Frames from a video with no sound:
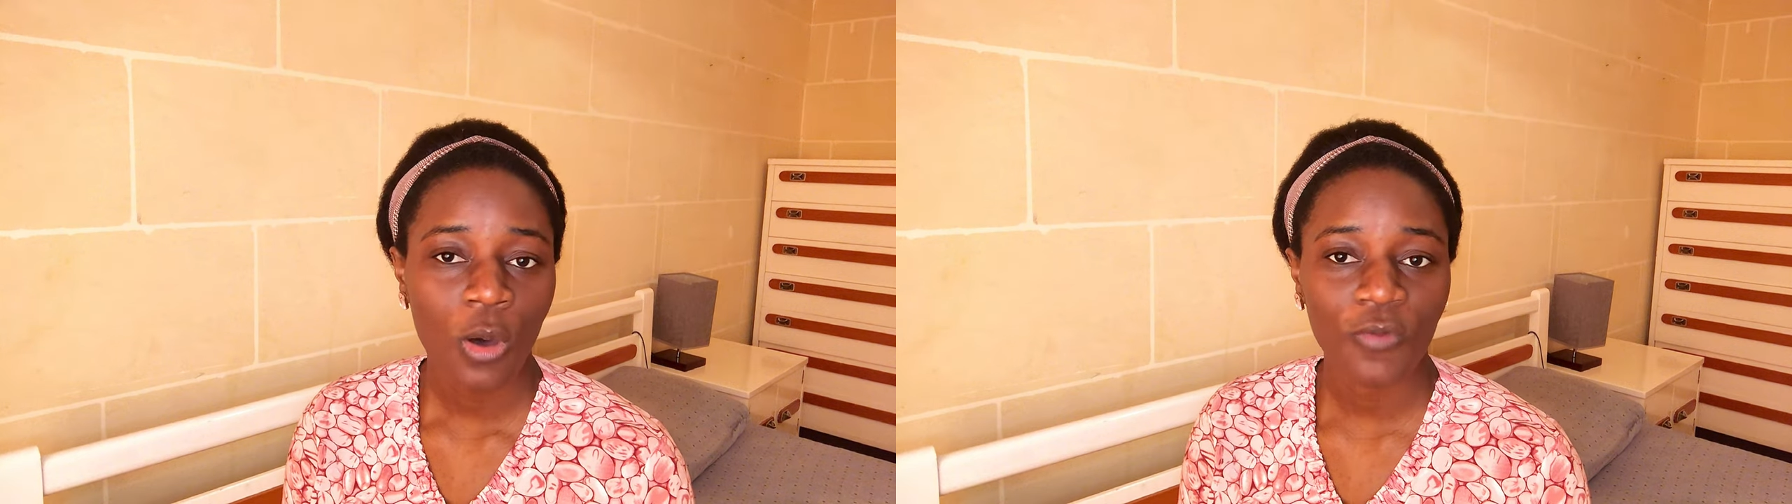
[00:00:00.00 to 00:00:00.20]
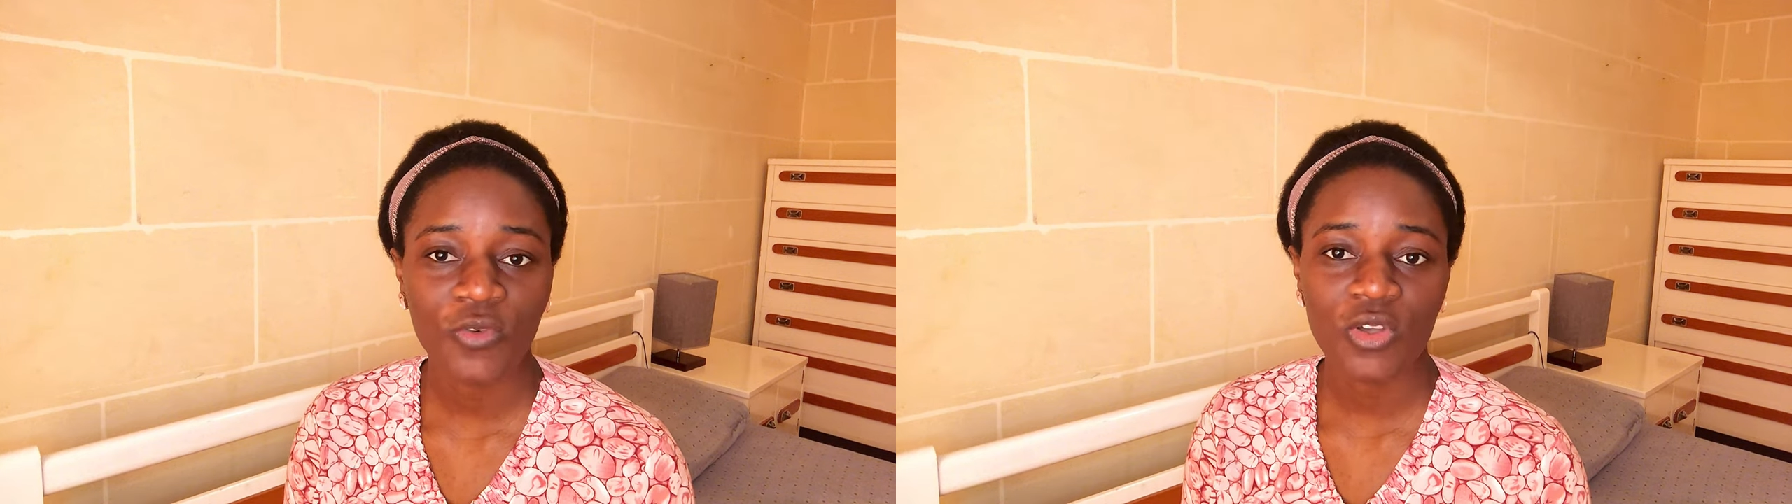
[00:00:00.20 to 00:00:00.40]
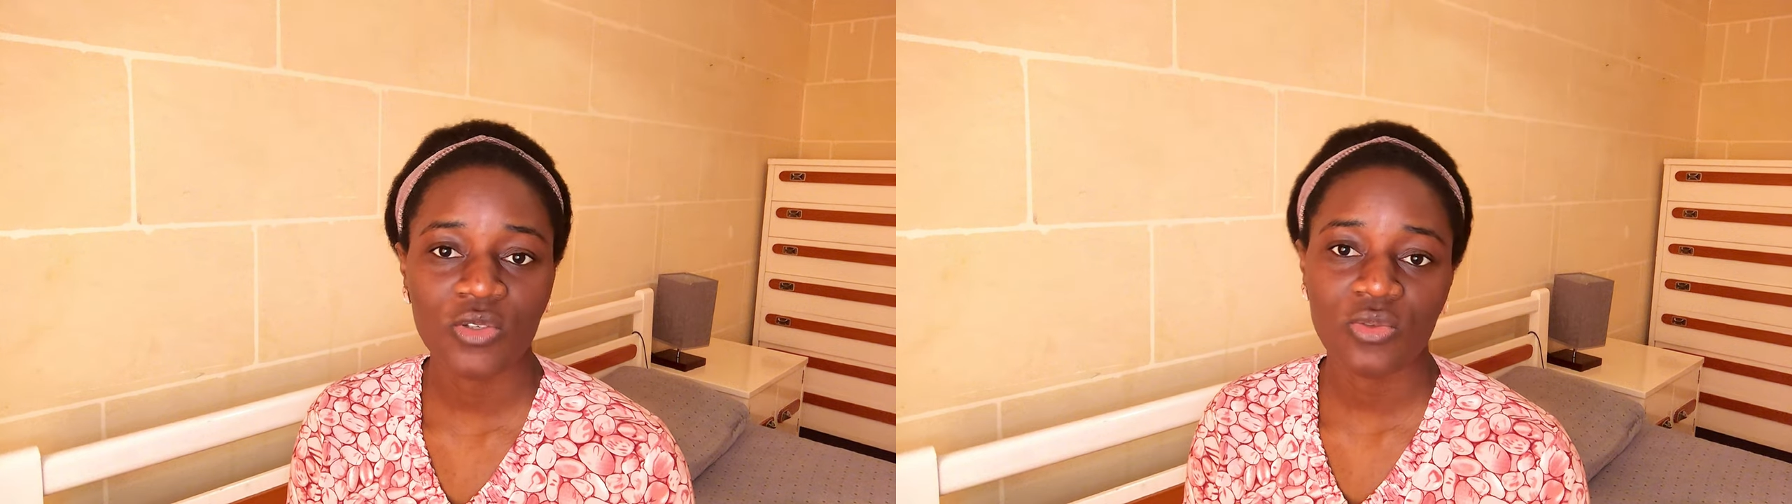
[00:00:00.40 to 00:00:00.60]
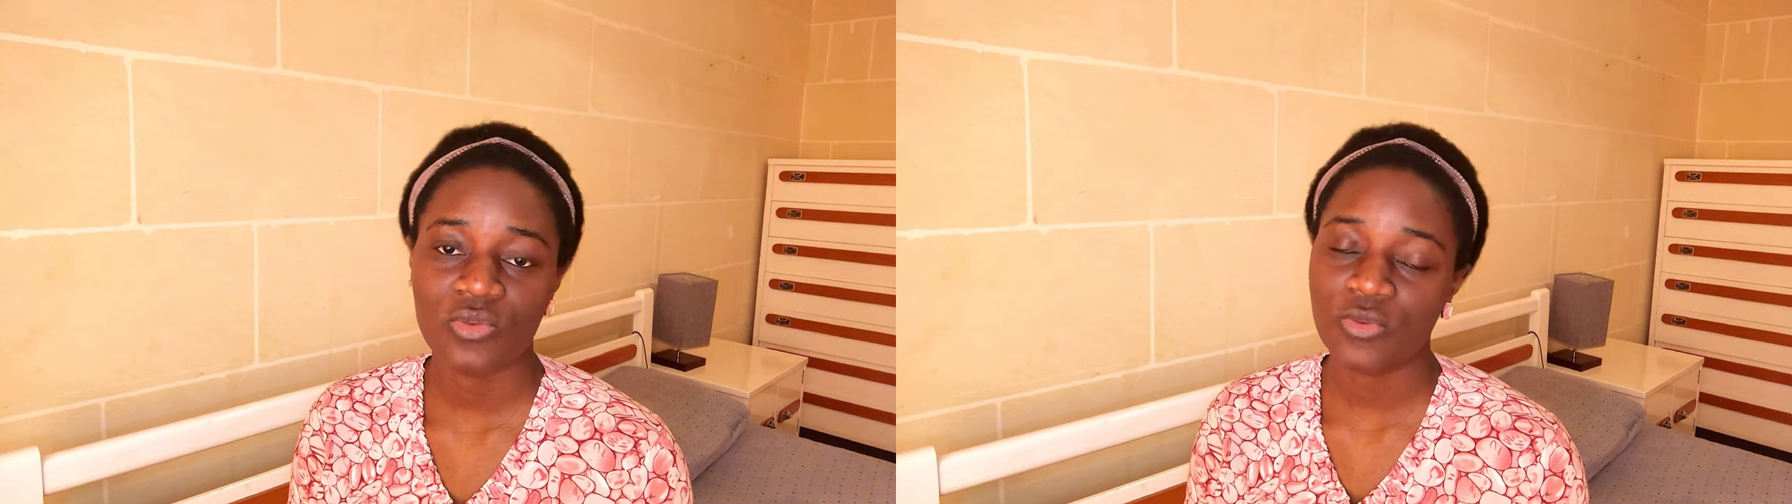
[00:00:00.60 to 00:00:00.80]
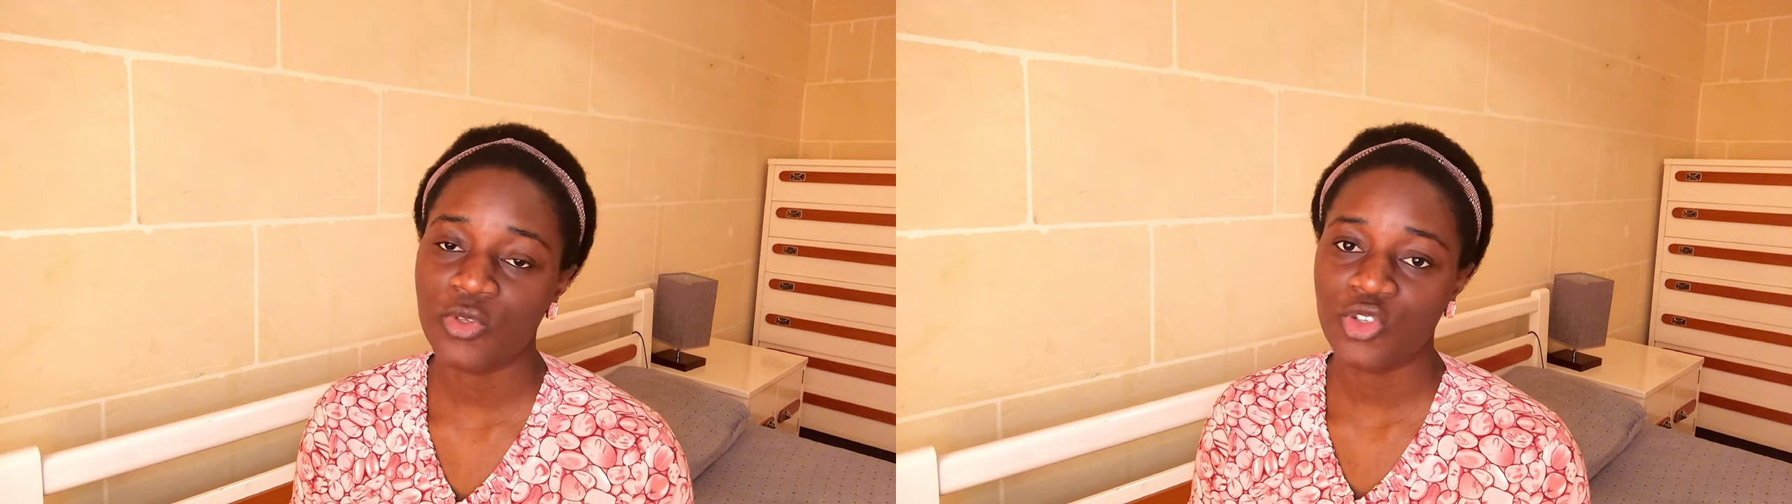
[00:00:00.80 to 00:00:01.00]
of course
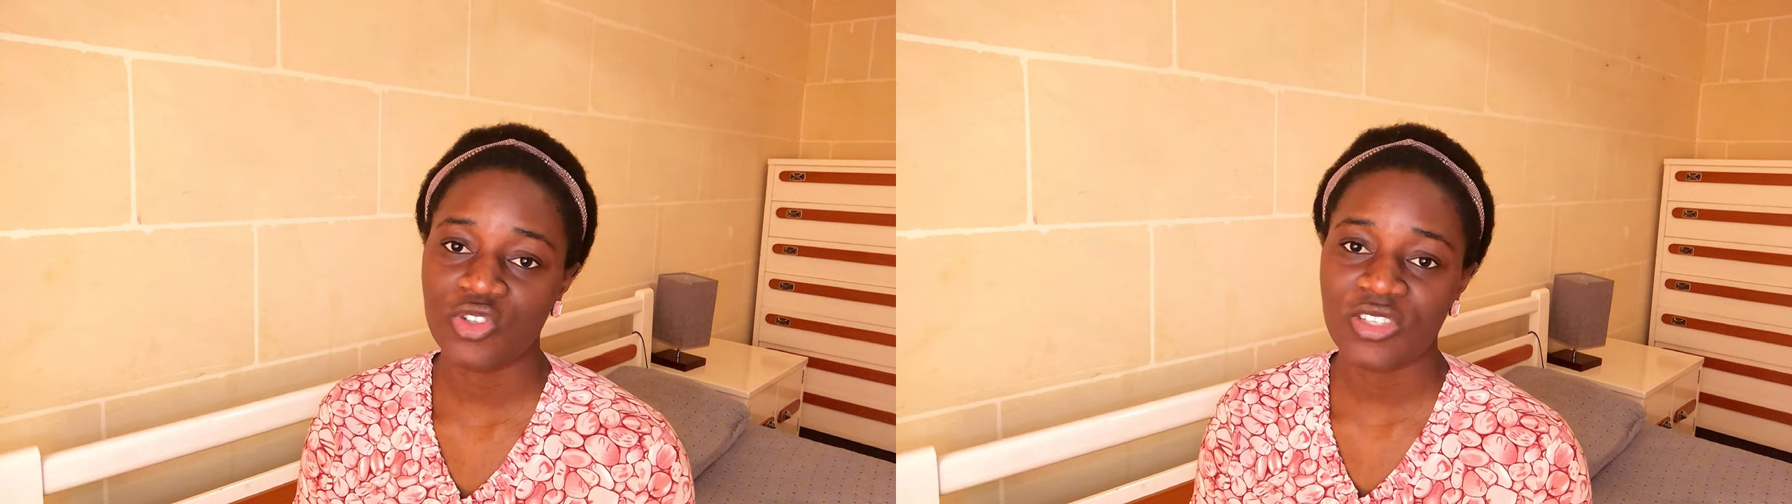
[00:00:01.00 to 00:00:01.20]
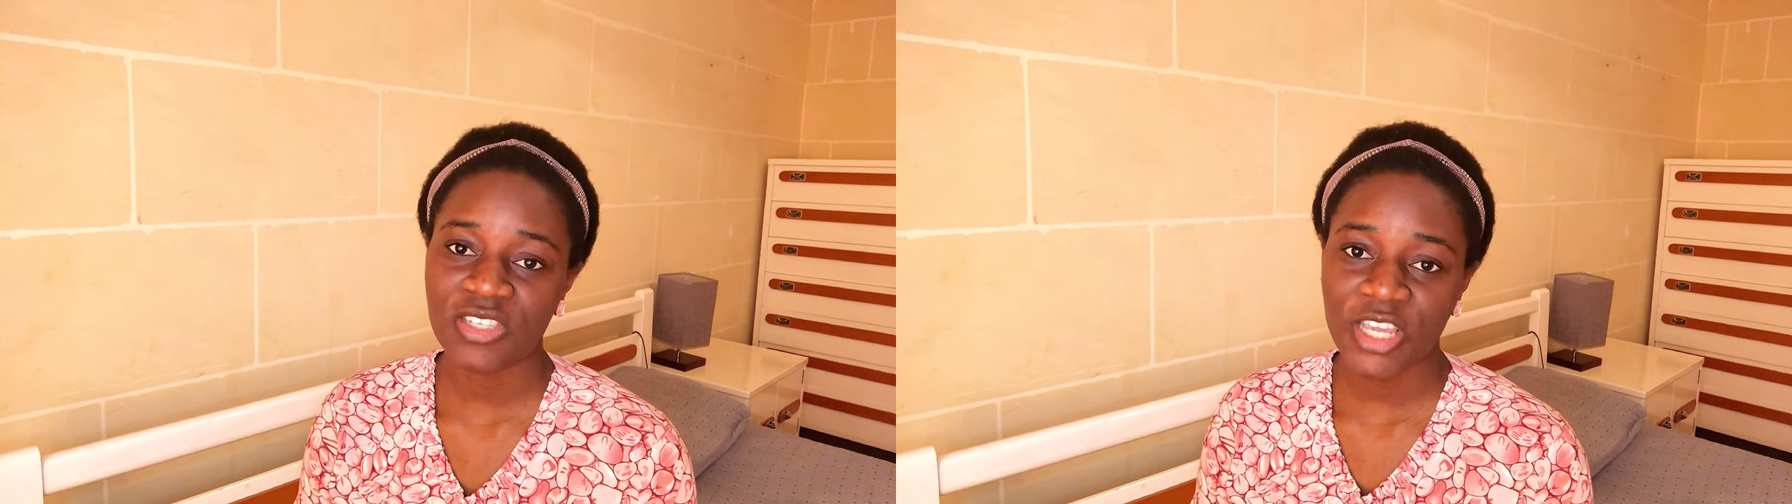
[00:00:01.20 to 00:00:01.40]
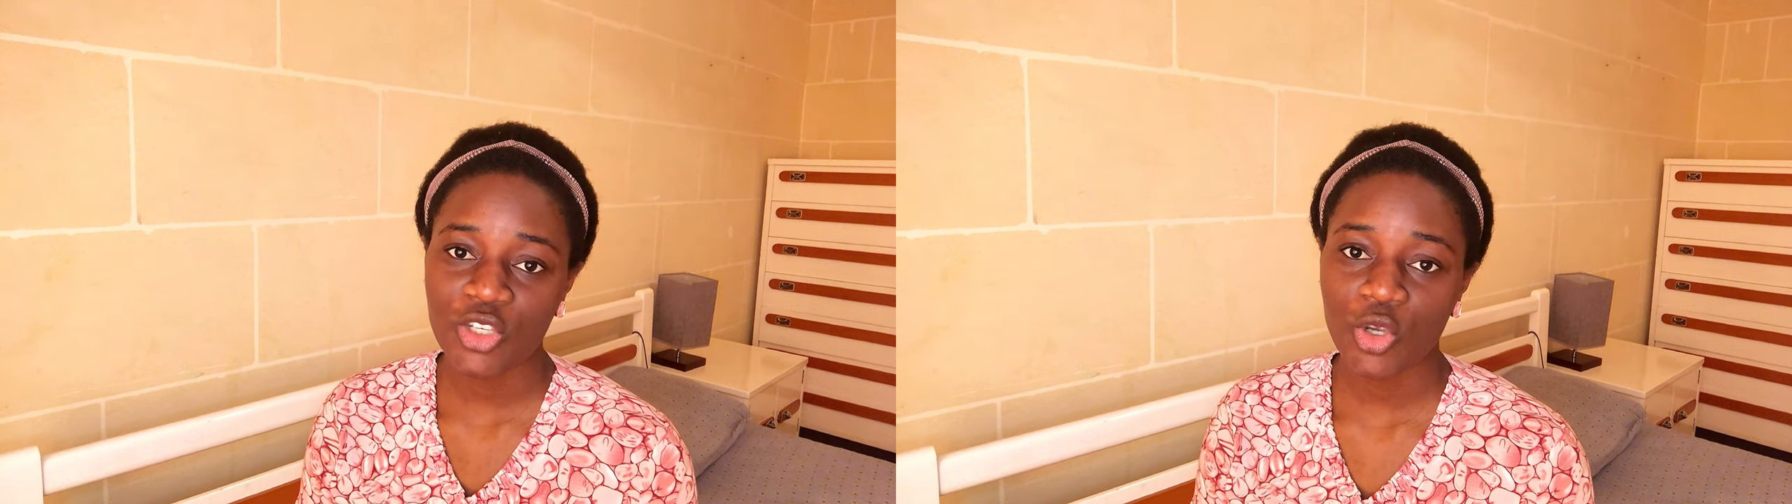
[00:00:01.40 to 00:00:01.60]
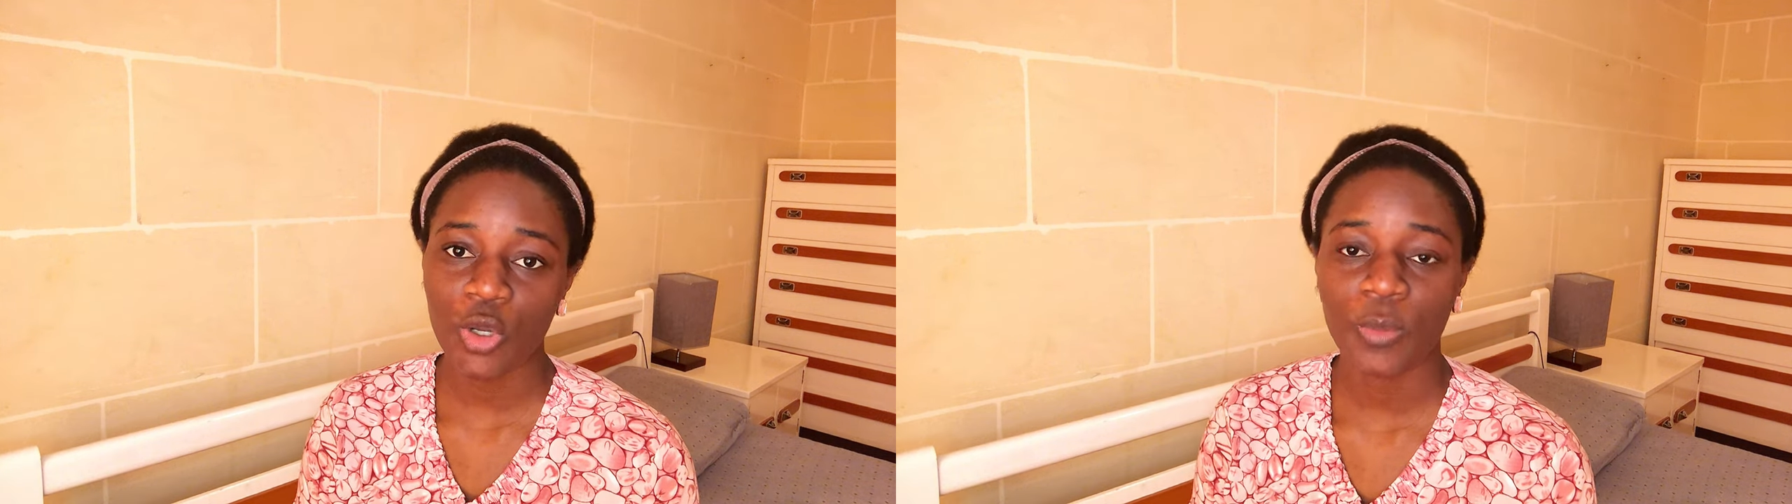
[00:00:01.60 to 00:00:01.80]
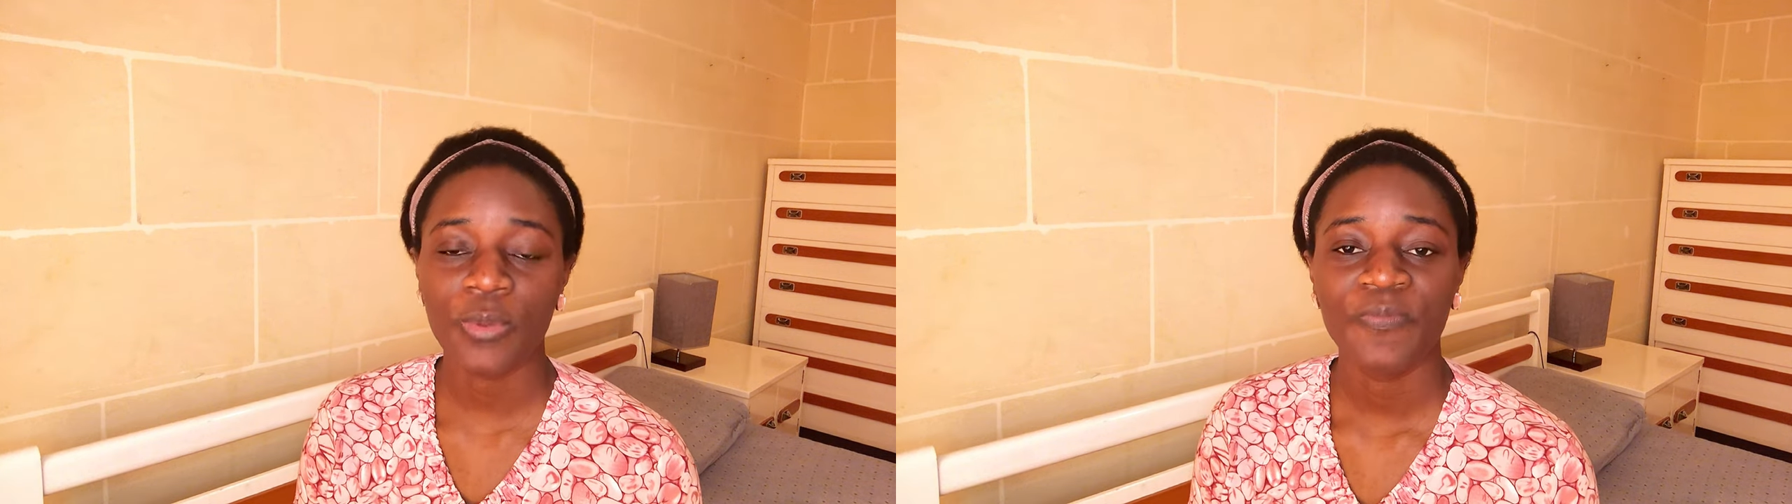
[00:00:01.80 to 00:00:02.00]
you should search
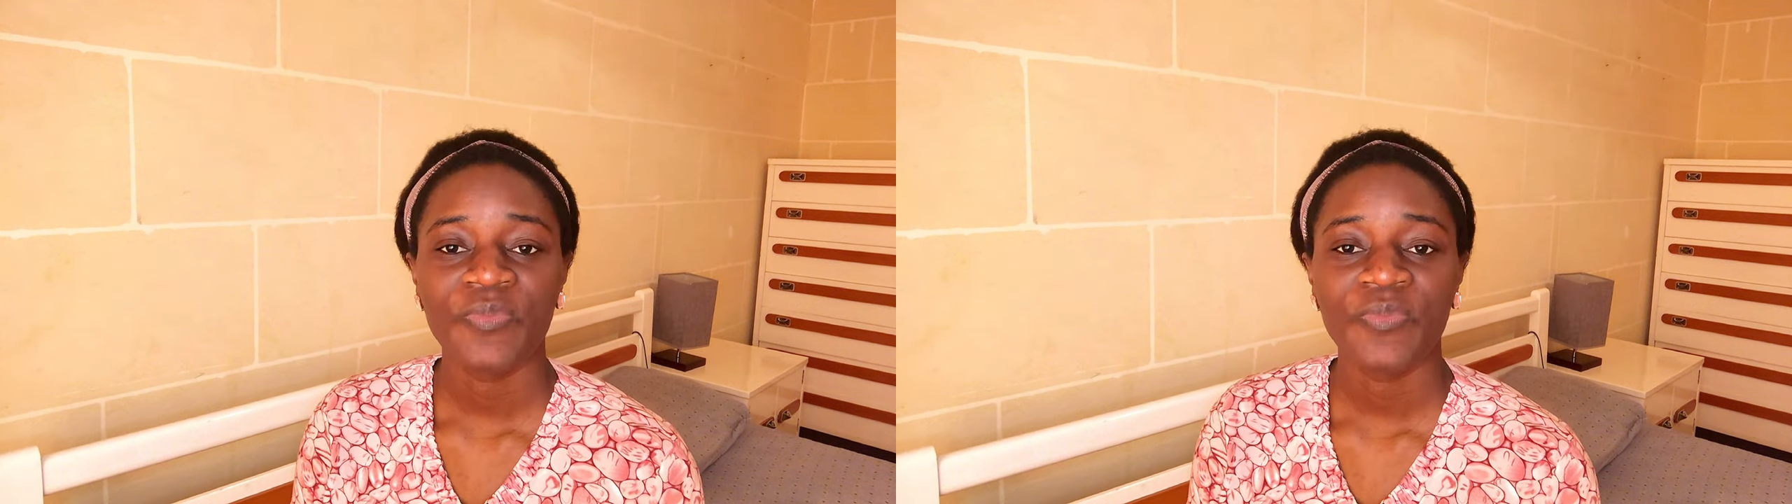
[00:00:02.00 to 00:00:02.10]
up